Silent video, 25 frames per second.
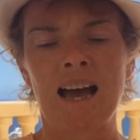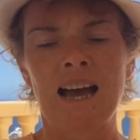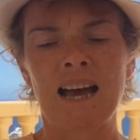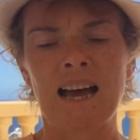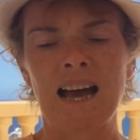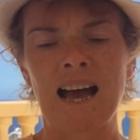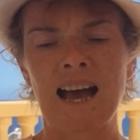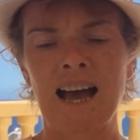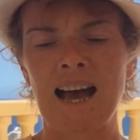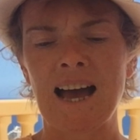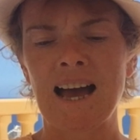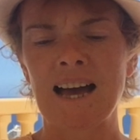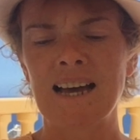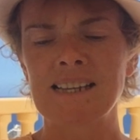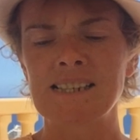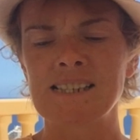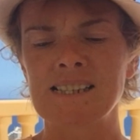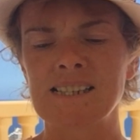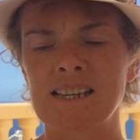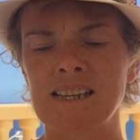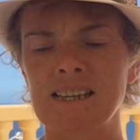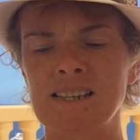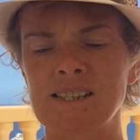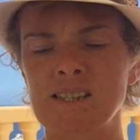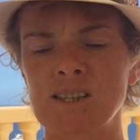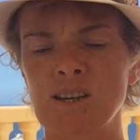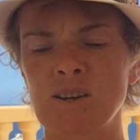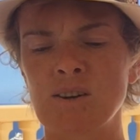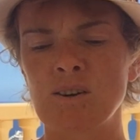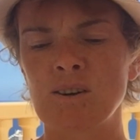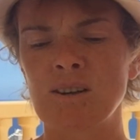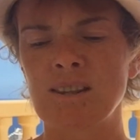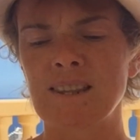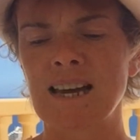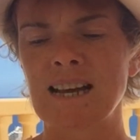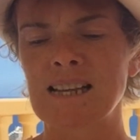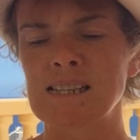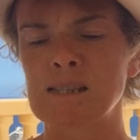And so
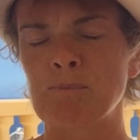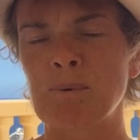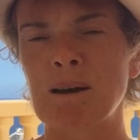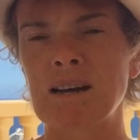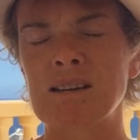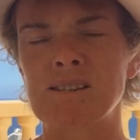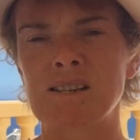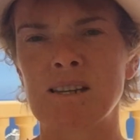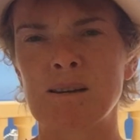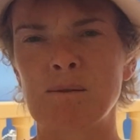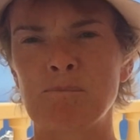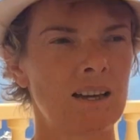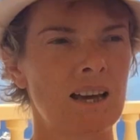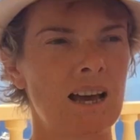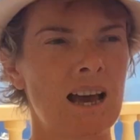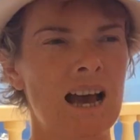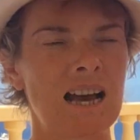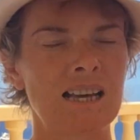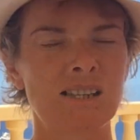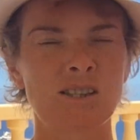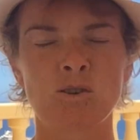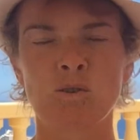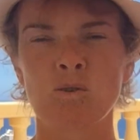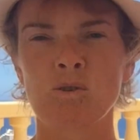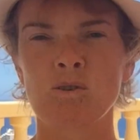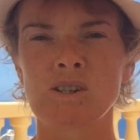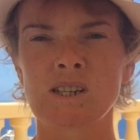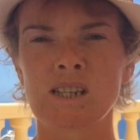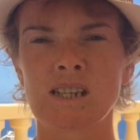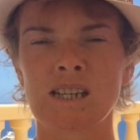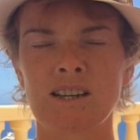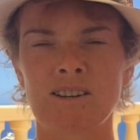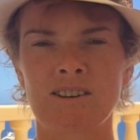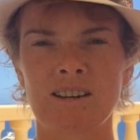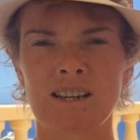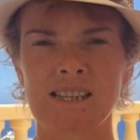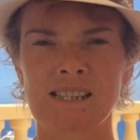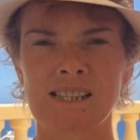that's about it. As an
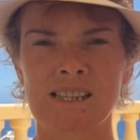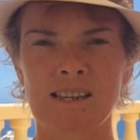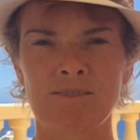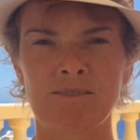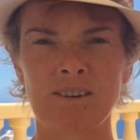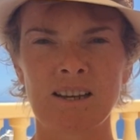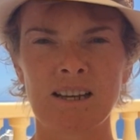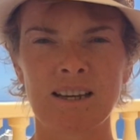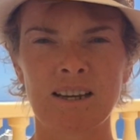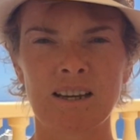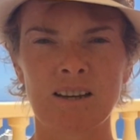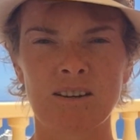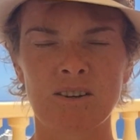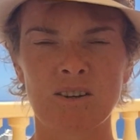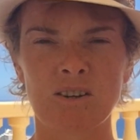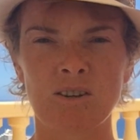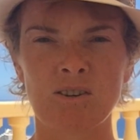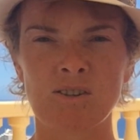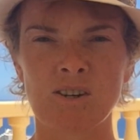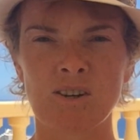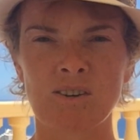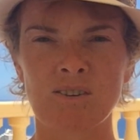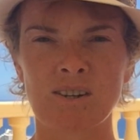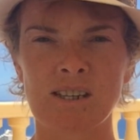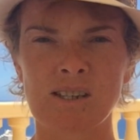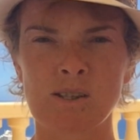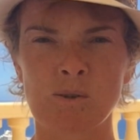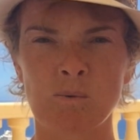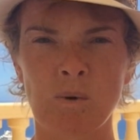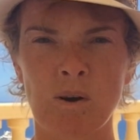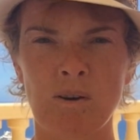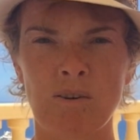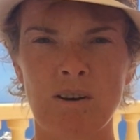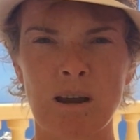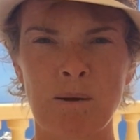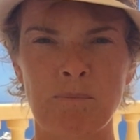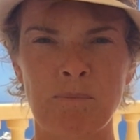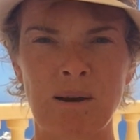ordinary civilian, you don't need to
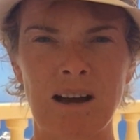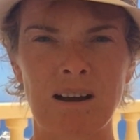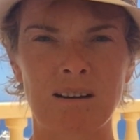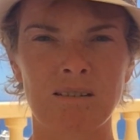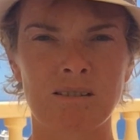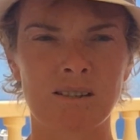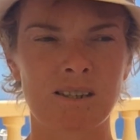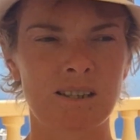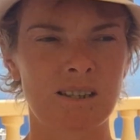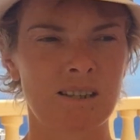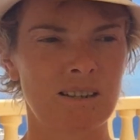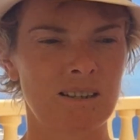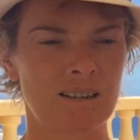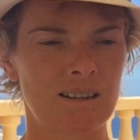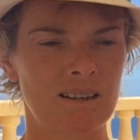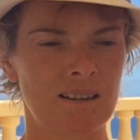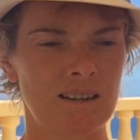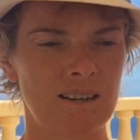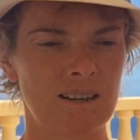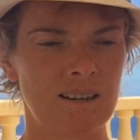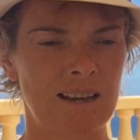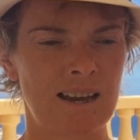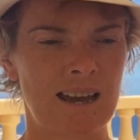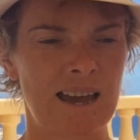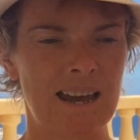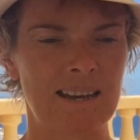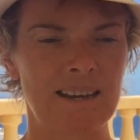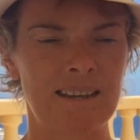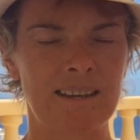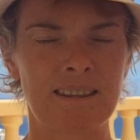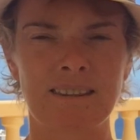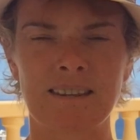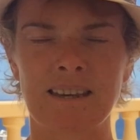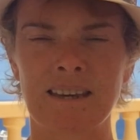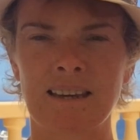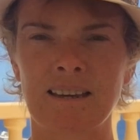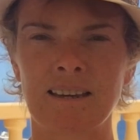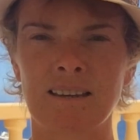worry about
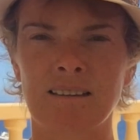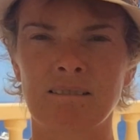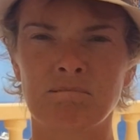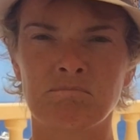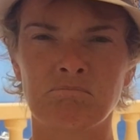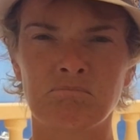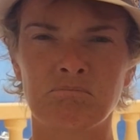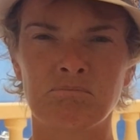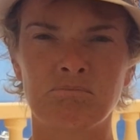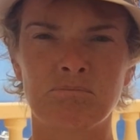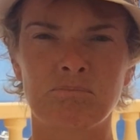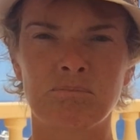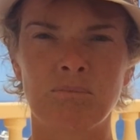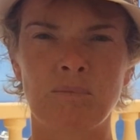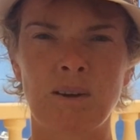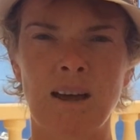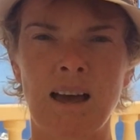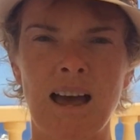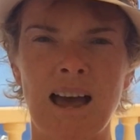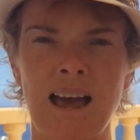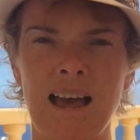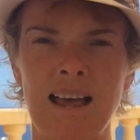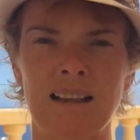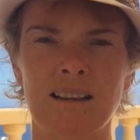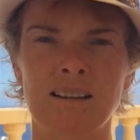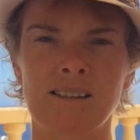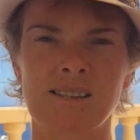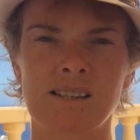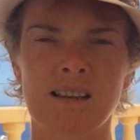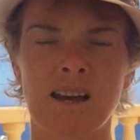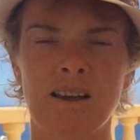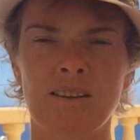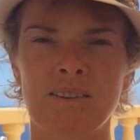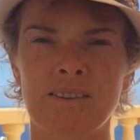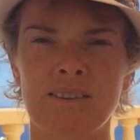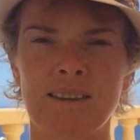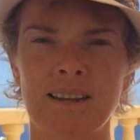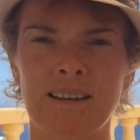anything else
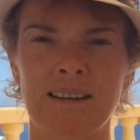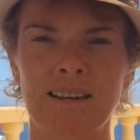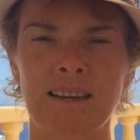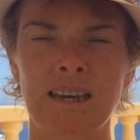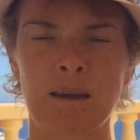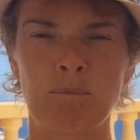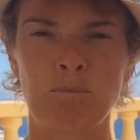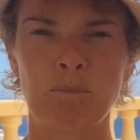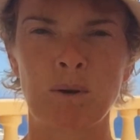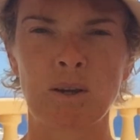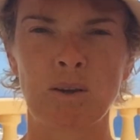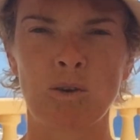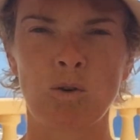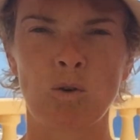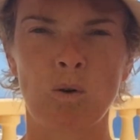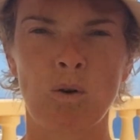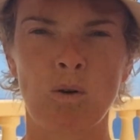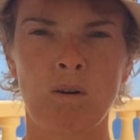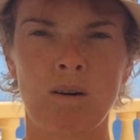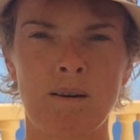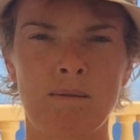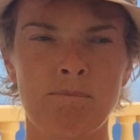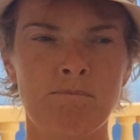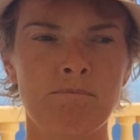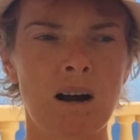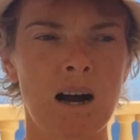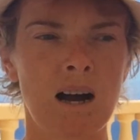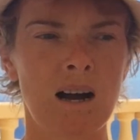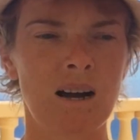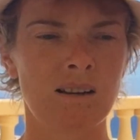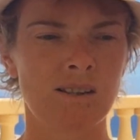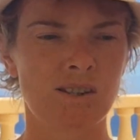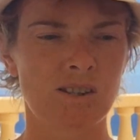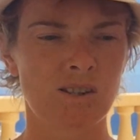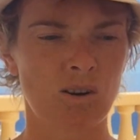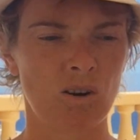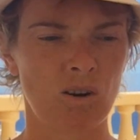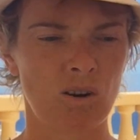other than keeping your
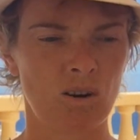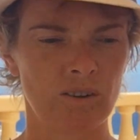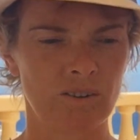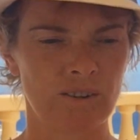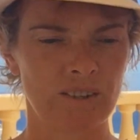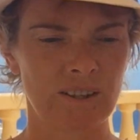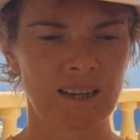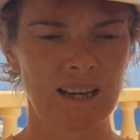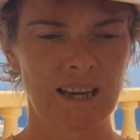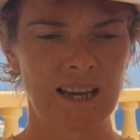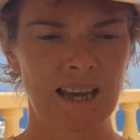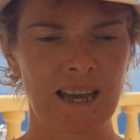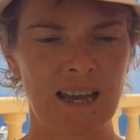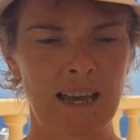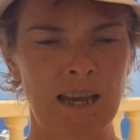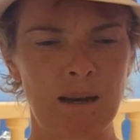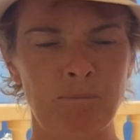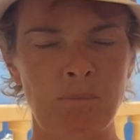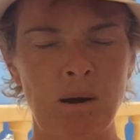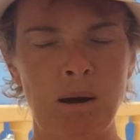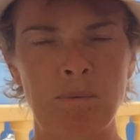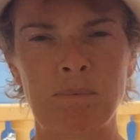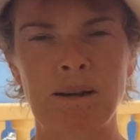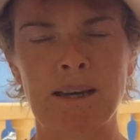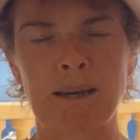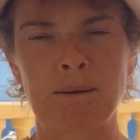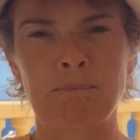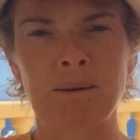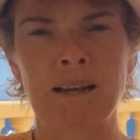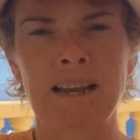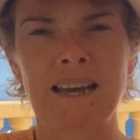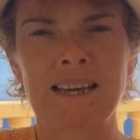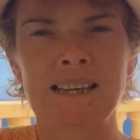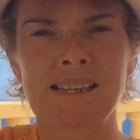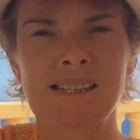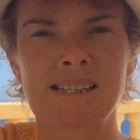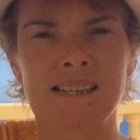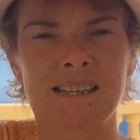mask on in public
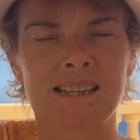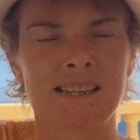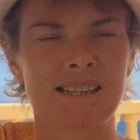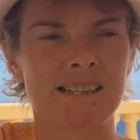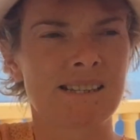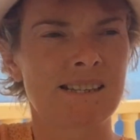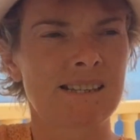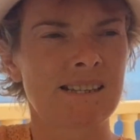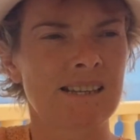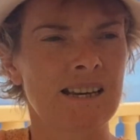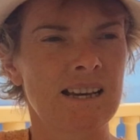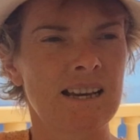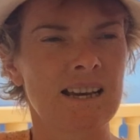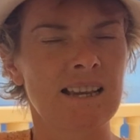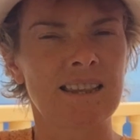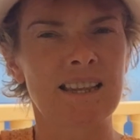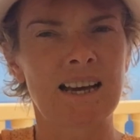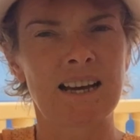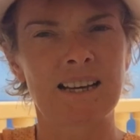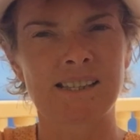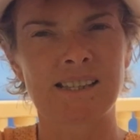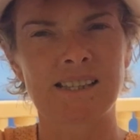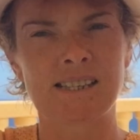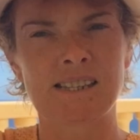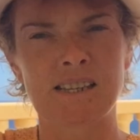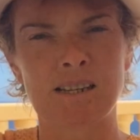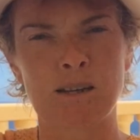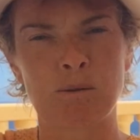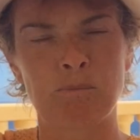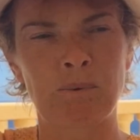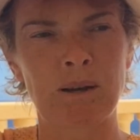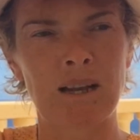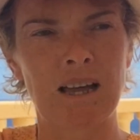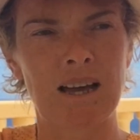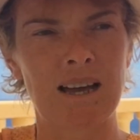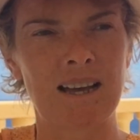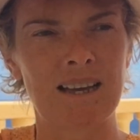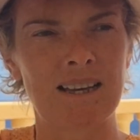places. That still
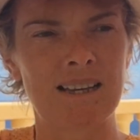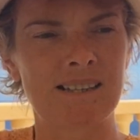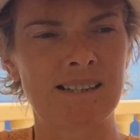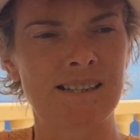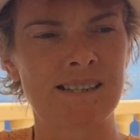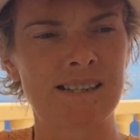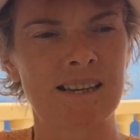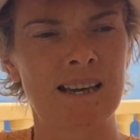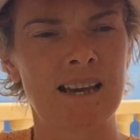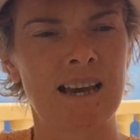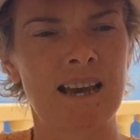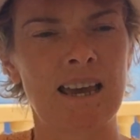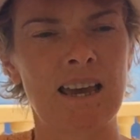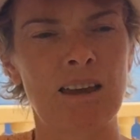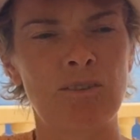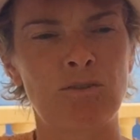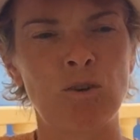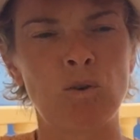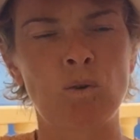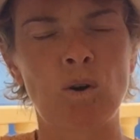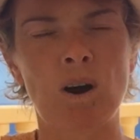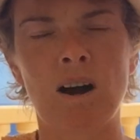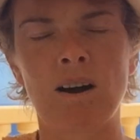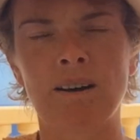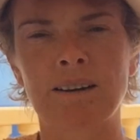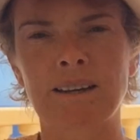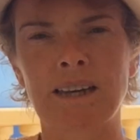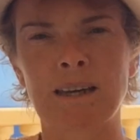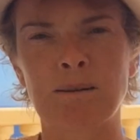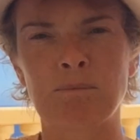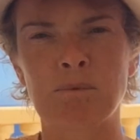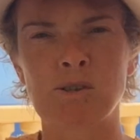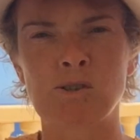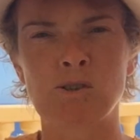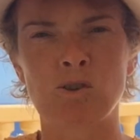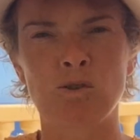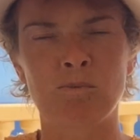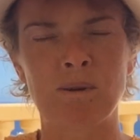applies. If you can't keep
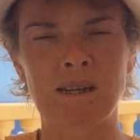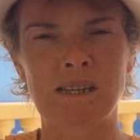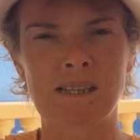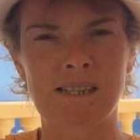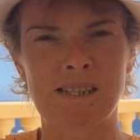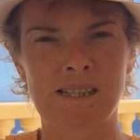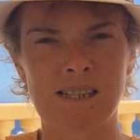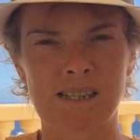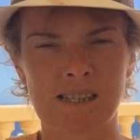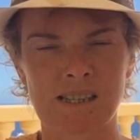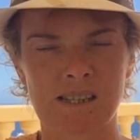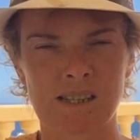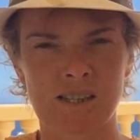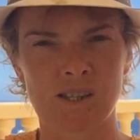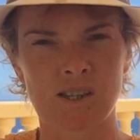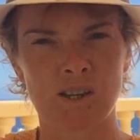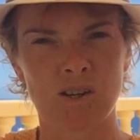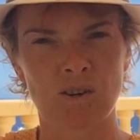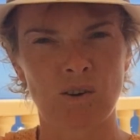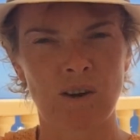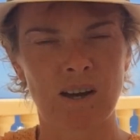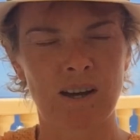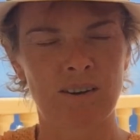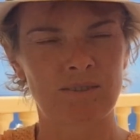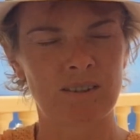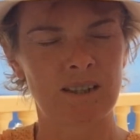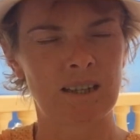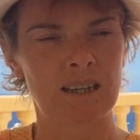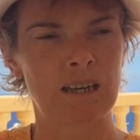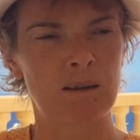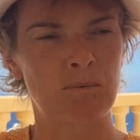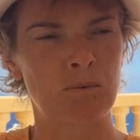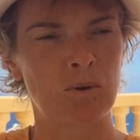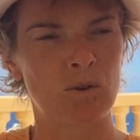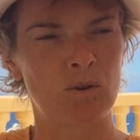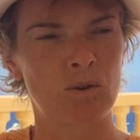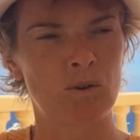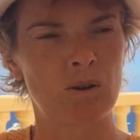the 2-meter distance, then you have to keep
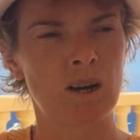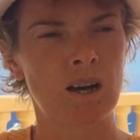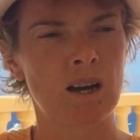your